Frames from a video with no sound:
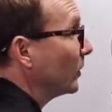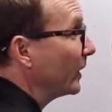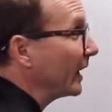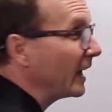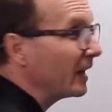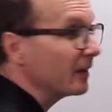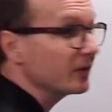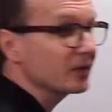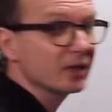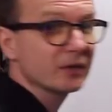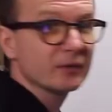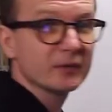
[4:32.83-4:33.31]

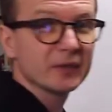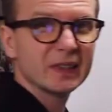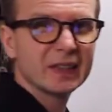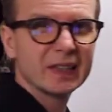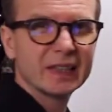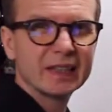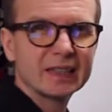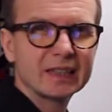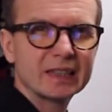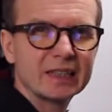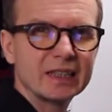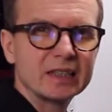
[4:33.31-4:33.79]
have something
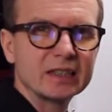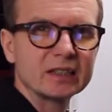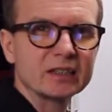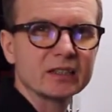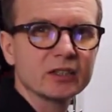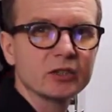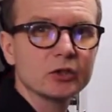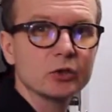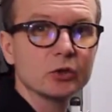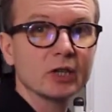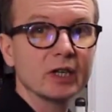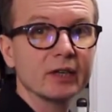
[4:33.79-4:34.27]
like this
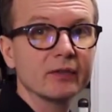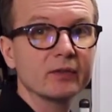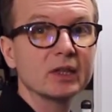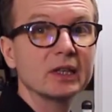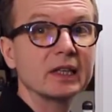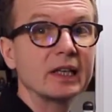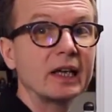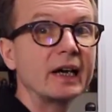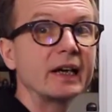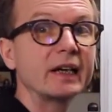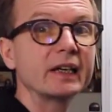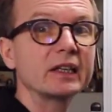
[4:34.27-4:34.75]
and you have a
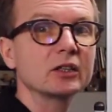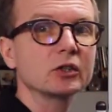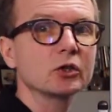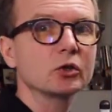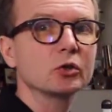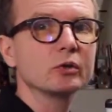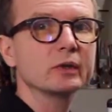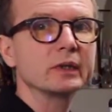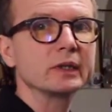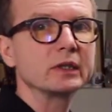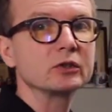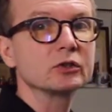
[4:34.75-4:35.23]
line
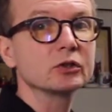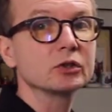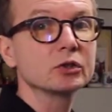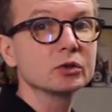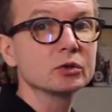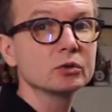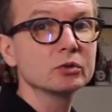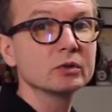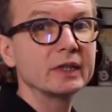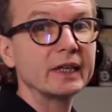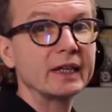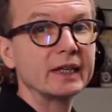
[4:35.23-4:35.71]
going
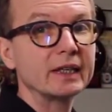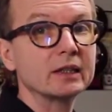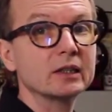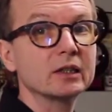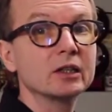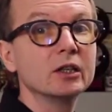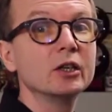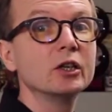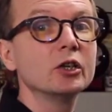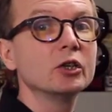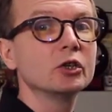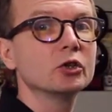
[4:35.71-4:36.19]
through that,
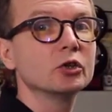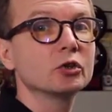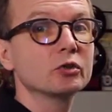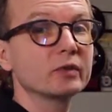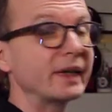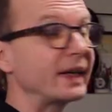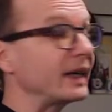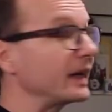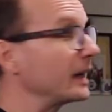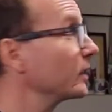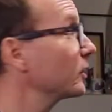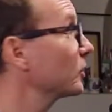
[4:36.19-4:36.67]
your
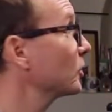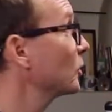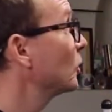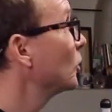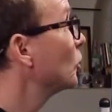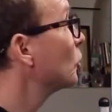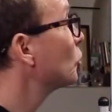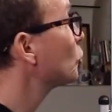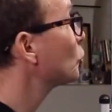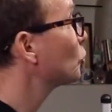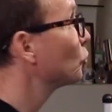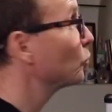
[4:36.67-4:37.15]
X
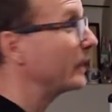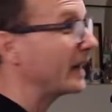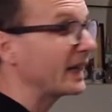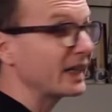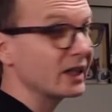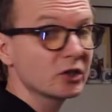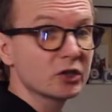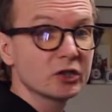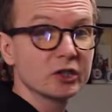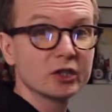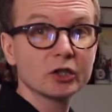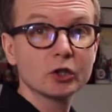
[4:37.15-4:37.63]
should
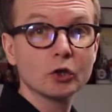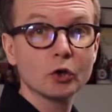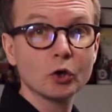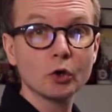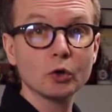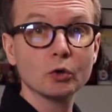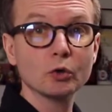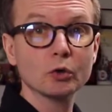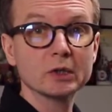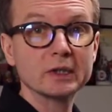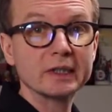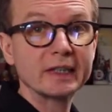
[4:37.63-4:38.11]
actually
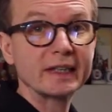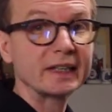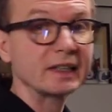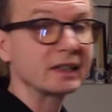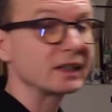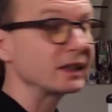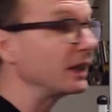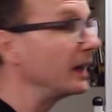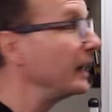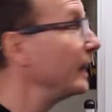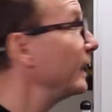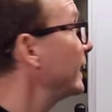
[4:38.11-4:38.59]
go on
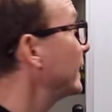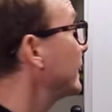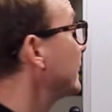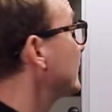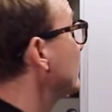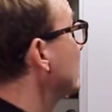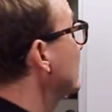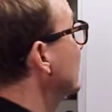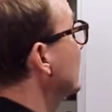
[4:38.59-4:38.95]
that line,